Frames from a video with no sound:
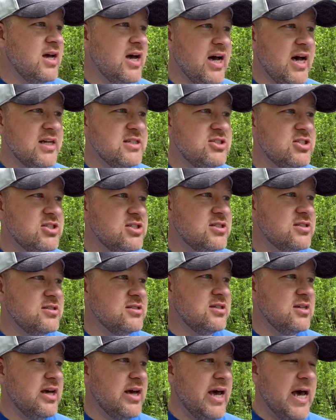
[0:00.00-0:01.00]
I just
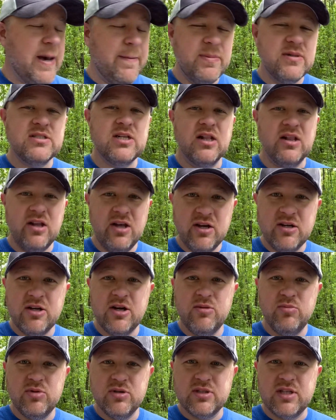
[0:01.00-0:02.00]
happened to luck
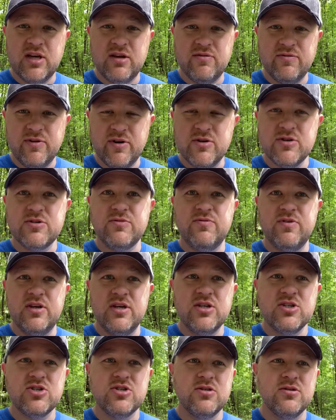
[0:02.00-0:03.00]
up with that first
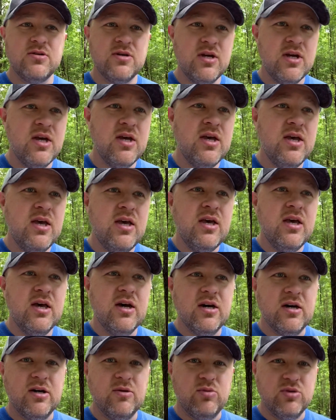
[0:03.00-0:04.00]
fish,
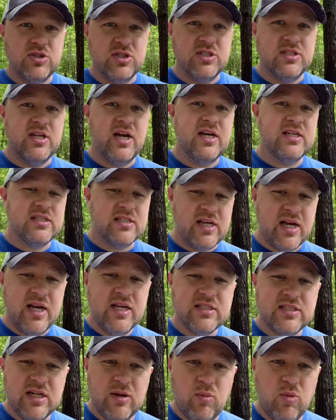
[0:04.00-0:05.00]
which is nice
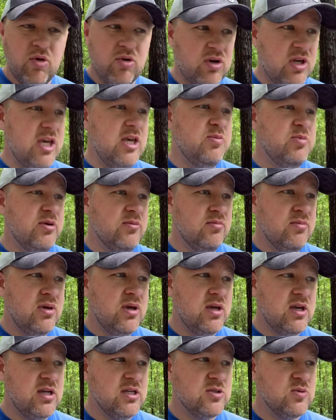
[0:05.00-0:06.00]
size, and I'm going to keep him
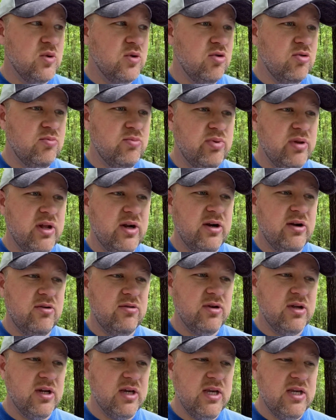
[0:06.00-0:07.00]
because we're going to planning on
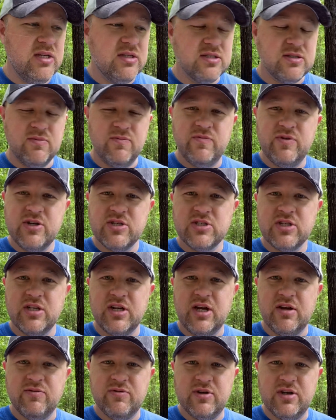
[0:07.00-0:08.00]
eating some fish
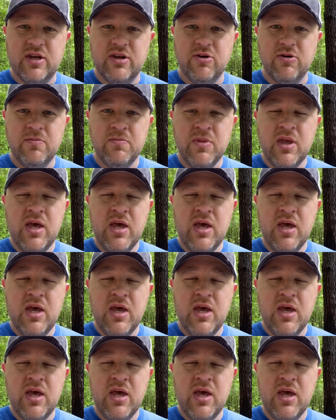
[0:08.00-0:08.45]
tonight for dinner.